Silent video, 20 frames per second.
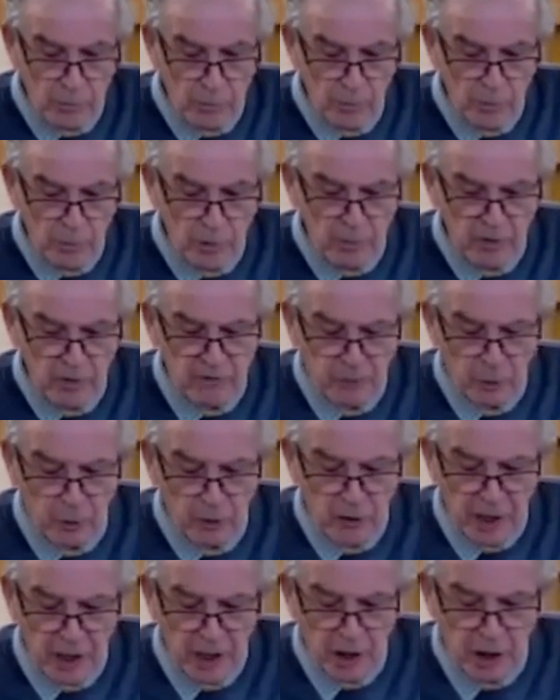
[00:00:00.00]
But before
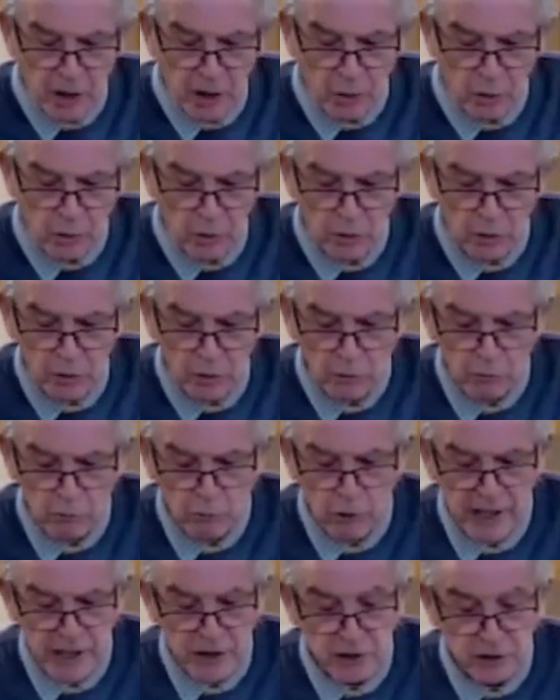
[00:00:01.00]
they go,
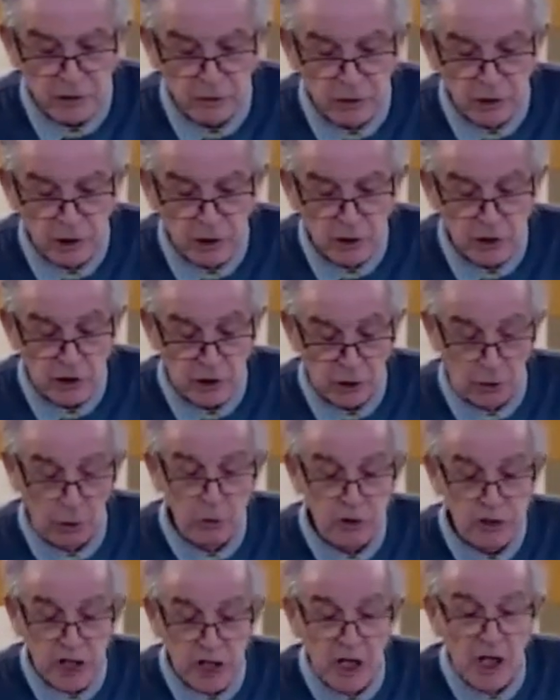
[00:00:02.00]
Rachel
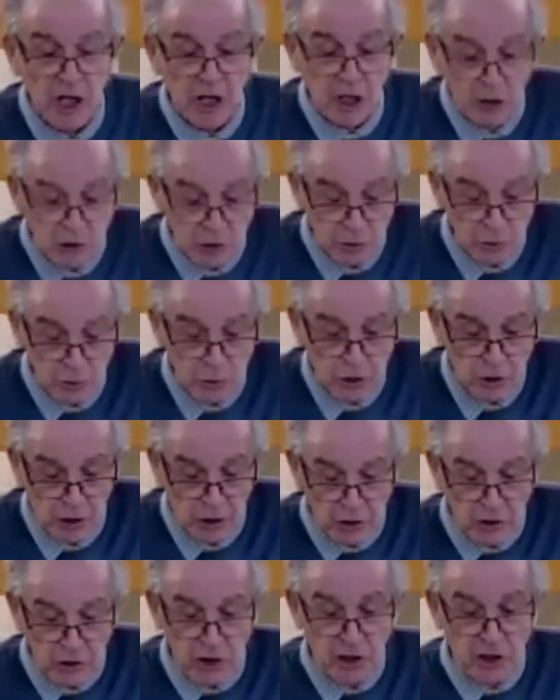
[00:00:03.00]
shows her true
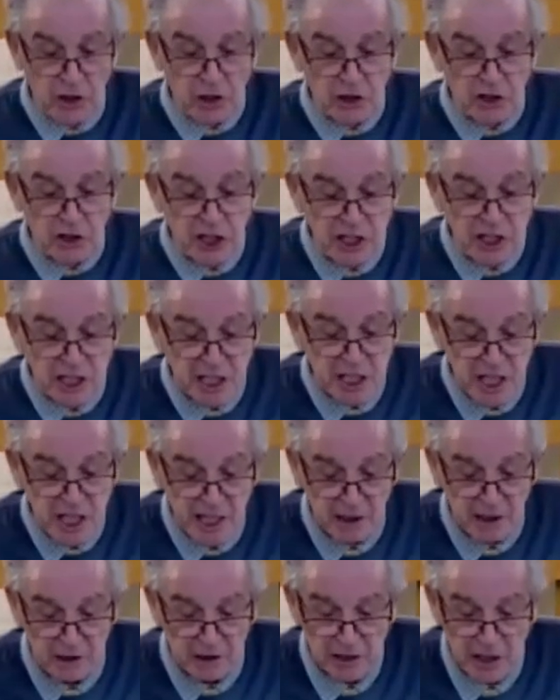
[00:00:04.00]
colors. She
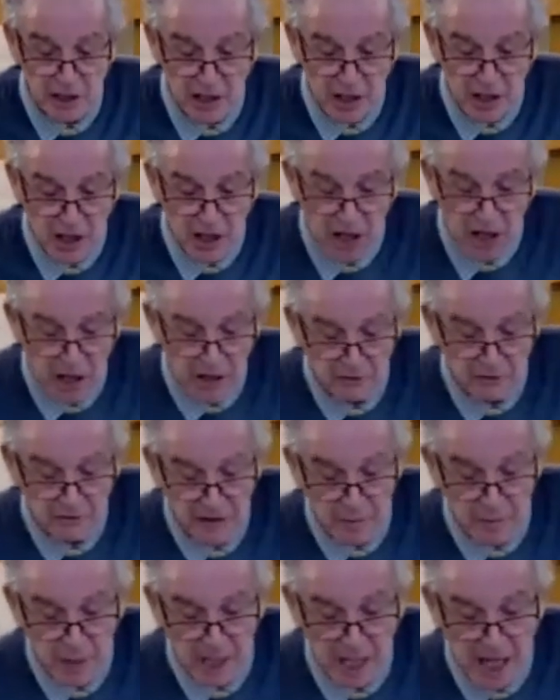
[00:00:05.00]
steals her
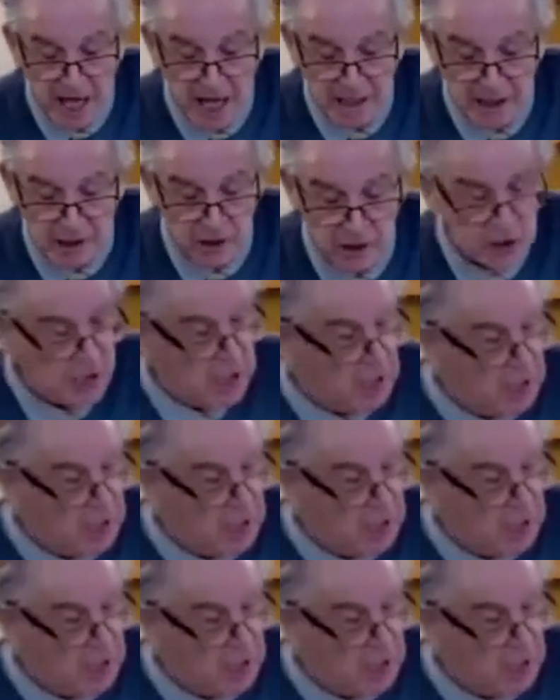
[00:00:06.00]
family idols.